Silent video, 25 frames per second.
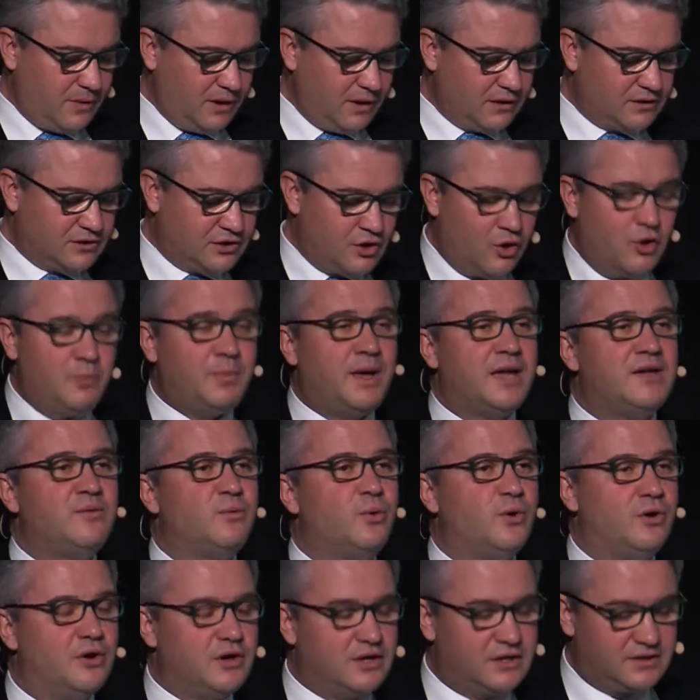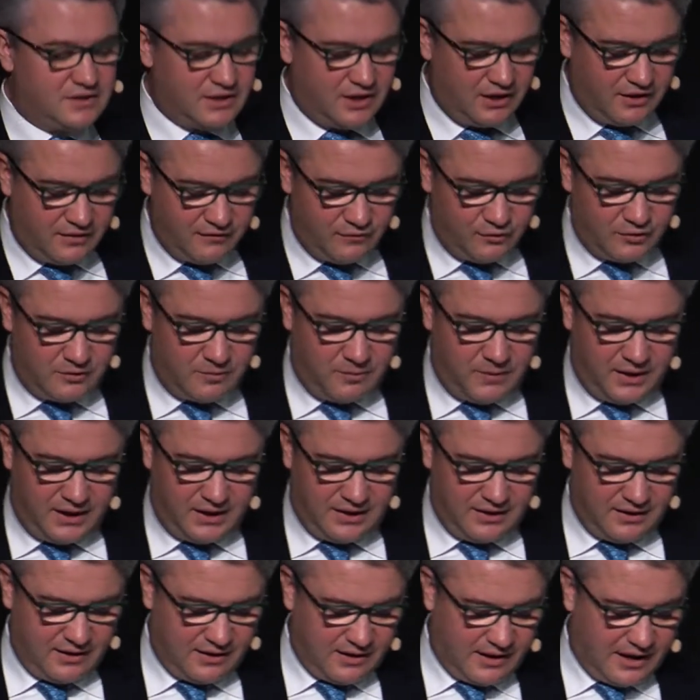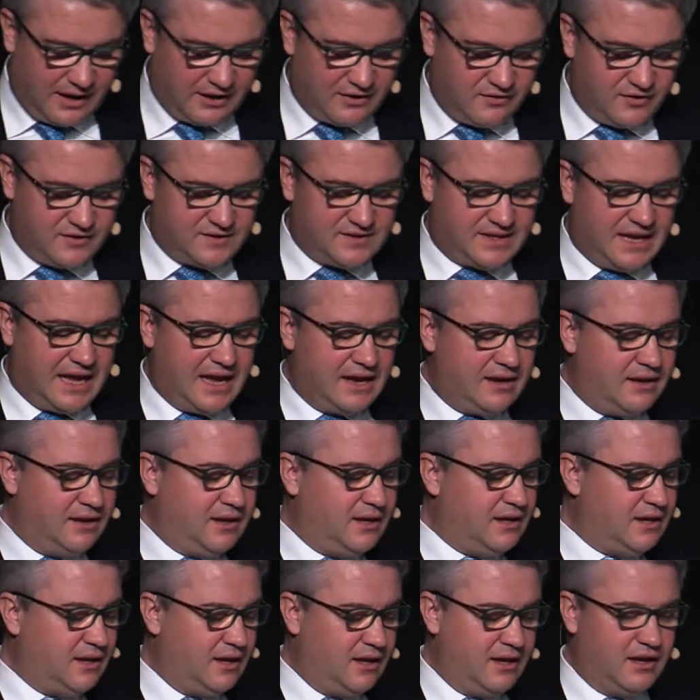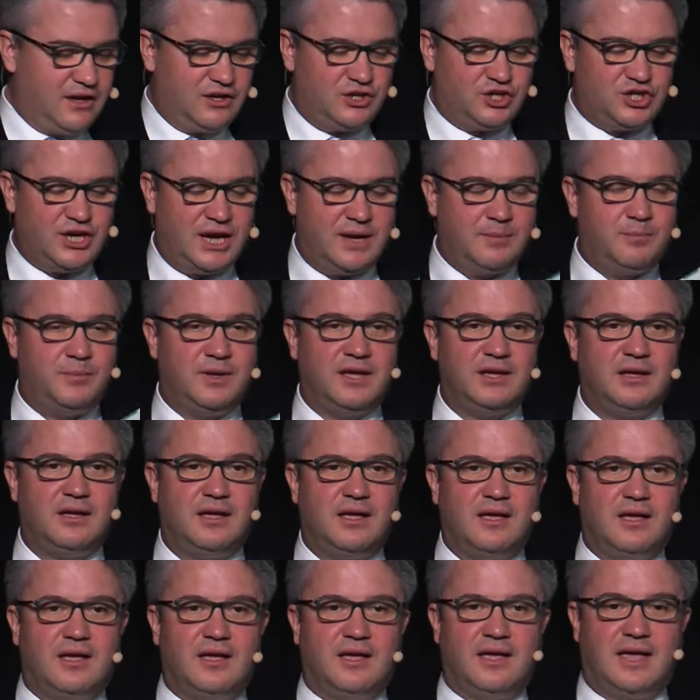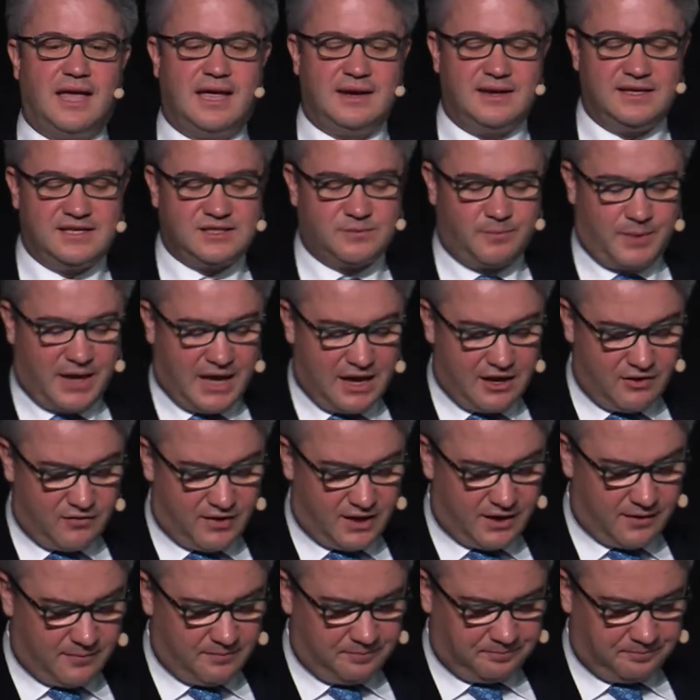So my words would be understanding, shaping, and inspiring.